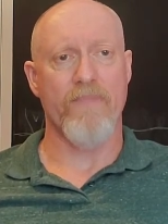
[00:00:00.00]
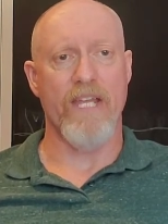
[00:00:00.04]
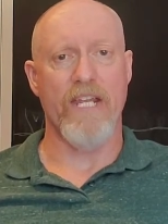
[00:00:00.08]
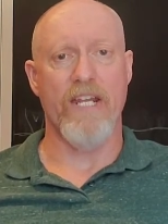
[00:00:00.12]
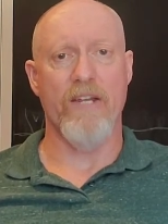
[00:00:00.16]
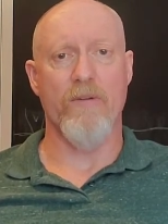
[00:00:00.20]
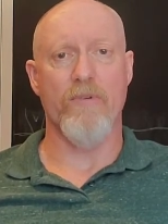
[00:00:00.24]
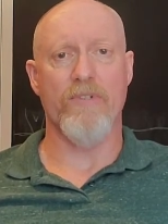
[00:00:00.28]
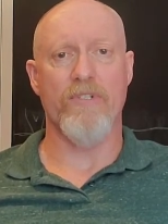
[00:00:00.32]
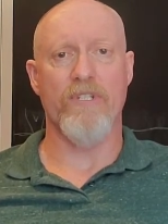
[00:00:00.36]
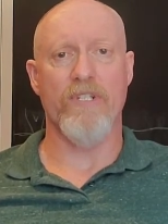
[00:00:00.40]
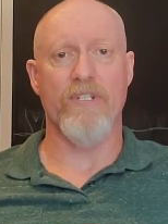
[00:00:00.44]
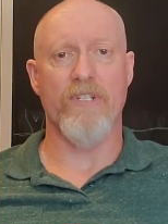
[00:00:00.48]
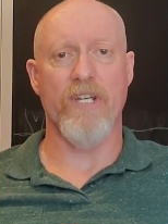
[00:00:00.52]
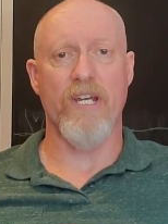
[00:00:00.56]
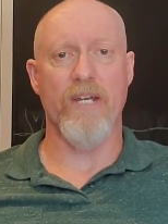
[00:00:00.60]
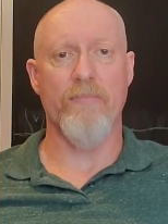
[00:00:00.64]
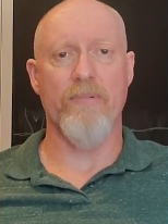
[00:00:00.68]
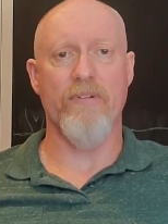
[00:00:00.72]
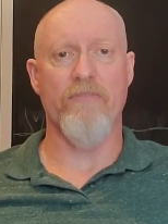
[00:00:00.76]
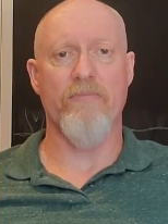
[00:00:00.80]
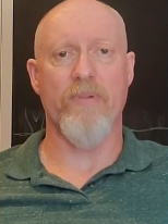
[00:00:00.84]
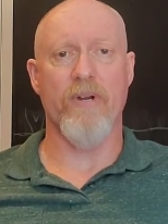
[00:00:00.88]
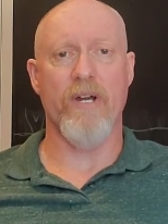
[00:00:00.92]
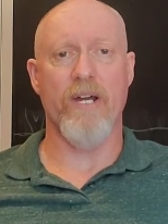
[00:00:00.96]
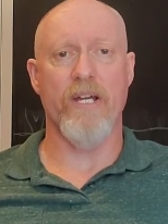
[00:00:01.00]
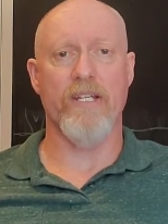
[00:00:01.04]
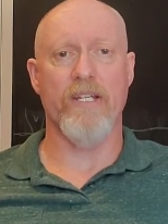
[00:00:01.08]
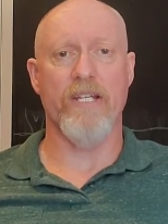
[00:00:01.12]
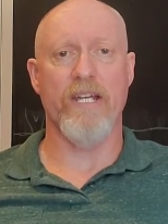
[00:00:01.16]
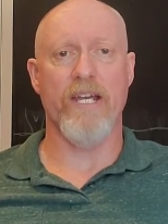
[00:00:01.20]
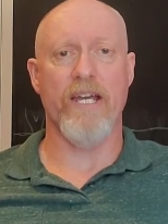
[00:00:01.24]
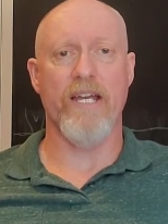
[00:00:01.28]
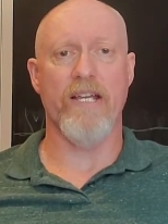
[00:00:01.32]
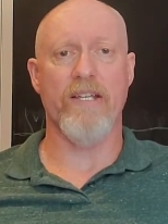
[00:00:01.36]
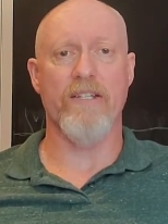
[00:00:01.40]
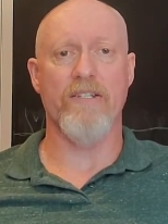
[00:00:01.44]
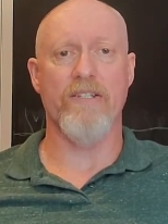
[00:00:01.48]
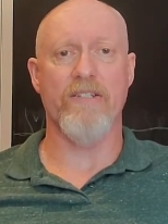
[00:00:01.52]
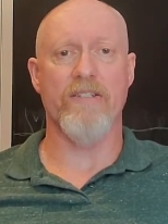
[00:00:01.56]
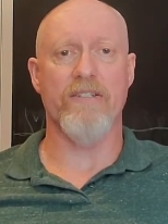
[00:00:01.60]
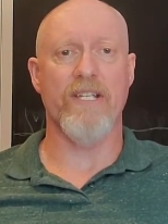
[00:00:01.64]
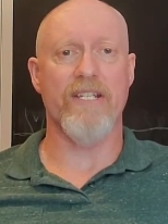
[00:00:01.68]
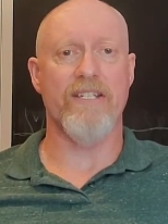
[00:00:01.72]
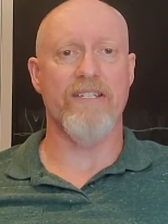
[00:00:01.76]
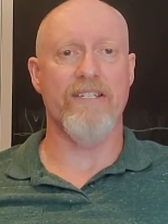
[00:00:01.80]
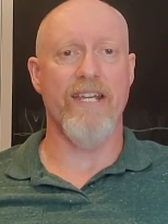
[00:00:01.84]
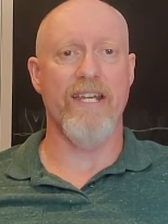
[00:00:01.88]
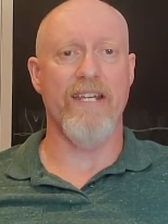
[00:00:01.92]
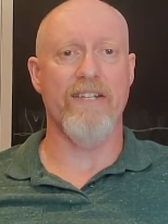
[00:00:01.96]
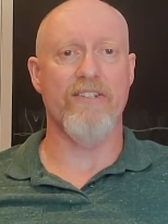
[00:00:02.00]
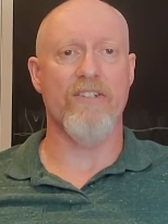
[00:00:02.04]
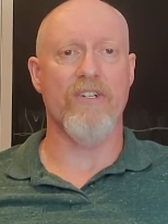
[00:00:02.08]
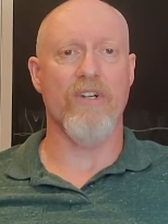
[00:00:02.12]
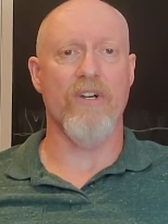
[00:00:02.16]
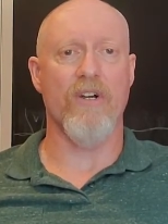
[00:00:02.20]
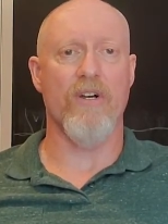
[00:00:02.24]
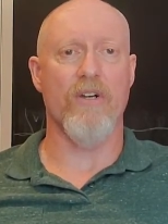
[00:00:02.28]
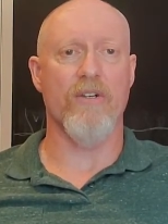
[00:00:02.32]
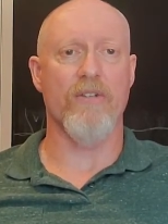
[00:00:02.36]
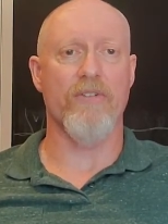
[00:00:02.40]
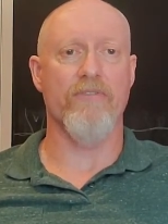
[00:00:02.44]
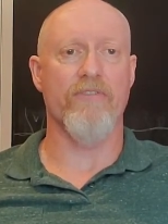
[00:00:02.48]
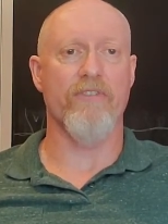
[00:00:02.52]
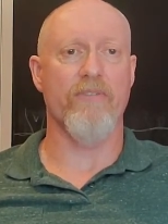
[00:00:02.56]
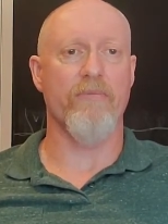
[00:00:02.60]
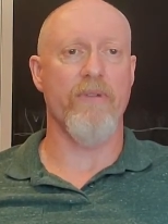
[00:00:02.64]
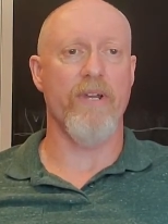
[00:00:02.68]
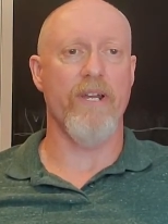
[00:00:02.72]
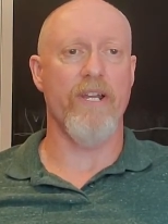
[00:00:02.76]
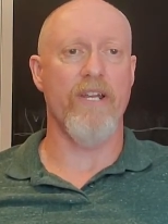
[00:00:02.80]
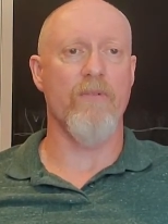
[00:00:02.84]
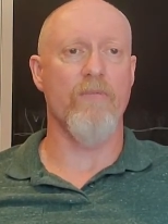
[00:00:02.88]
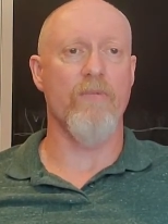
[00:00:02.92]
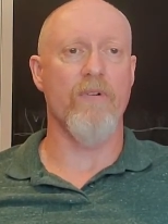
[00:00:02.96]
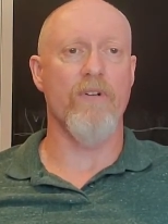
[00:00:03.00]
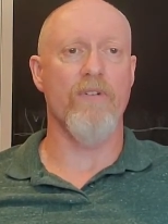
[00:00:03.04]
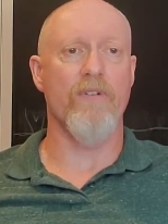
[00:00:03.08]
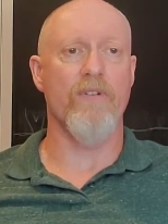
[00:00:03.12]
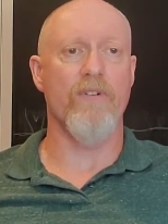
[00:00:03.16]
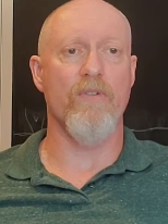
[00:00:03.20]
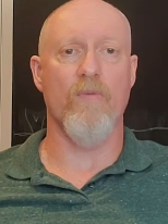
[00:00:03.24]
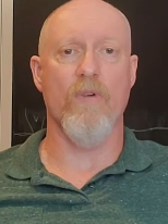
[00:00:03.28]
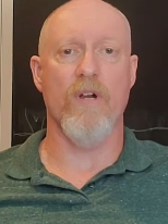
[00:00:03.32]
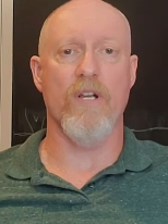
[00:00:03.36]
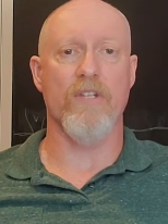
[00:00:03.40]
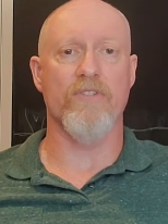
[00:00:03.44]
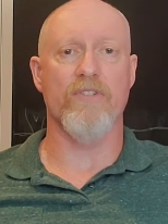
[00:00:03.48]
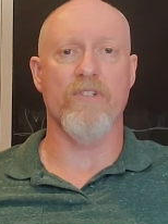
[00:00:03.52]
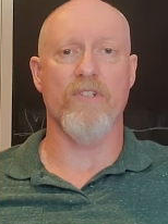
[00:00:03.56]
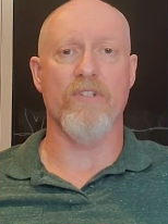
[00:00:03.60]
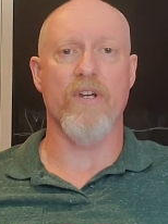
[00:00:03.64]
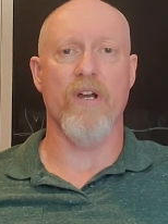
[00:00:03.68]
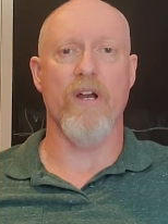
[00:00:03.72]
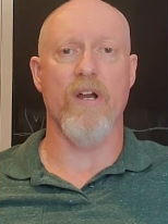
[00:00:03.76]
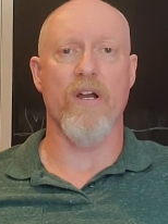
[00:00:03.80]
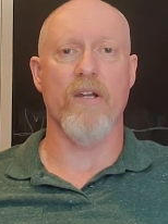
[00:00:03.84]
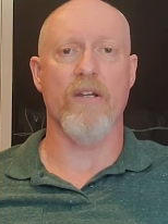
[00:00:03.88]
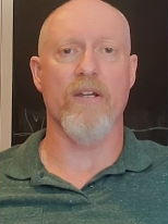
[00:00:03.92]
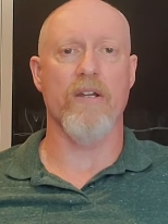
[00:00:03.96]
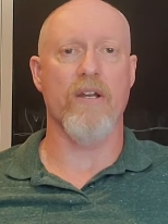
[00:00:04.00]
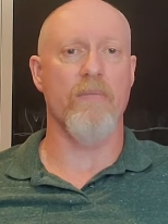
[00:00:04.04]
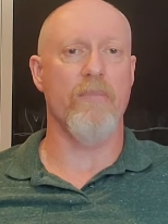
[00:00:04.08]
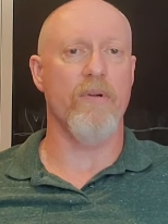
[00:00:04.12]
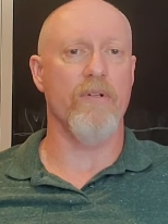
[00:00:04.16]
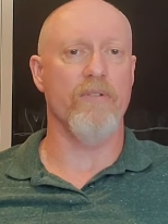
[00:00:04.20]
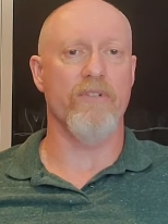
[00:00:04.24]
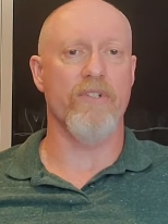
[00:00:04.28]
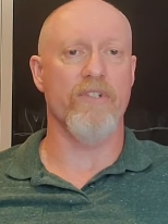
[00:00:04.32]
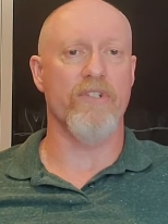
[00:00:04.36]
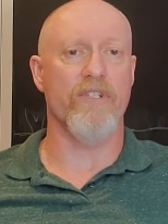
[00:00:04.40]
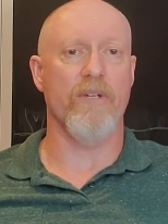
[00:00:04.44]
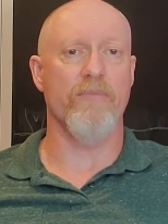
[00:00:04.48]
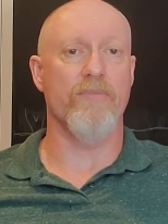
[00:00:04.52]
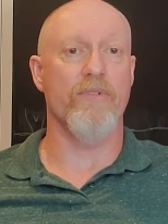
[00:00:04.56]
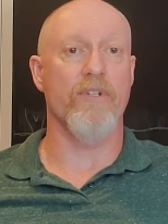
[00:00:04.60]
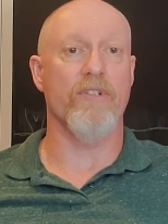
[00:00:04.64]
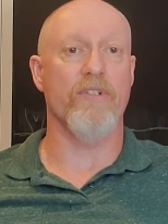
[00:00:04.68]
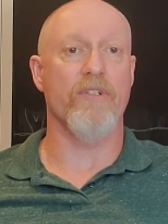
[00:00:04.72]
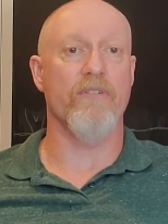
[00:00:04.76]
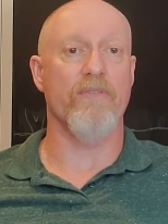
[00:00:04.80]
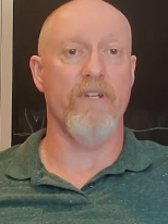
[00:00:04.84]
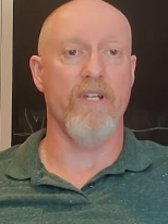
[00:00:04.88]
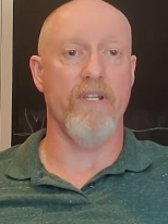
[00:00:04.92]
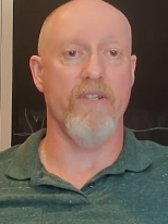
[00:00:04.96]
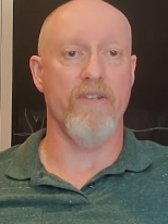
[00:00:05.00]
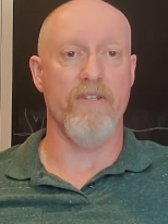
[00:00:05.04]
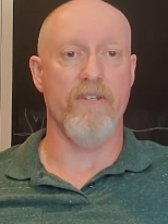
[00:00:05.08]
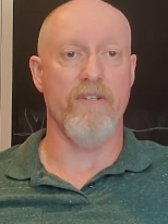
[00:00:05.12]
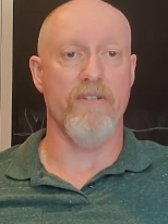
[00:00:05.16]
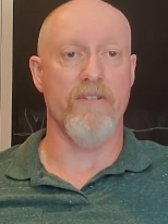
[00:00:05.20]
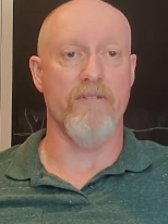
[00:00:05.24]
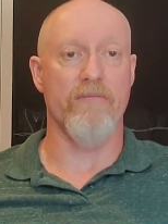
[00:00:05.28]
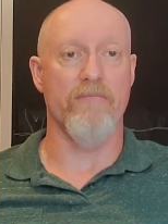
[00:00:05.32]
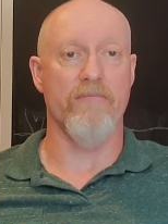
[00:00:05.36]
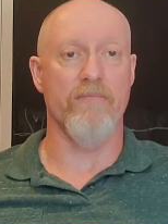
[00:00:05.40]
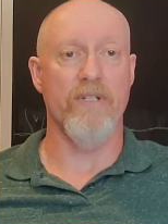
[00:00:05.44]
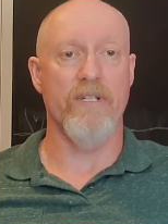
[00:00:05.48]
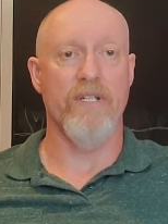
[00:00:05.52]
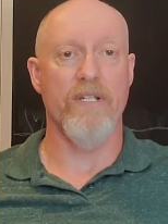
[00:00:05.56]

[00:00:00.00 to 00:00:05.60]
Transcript: and it was the type of podcast that takes calls from anyone who wants to talk about the subject of atheism,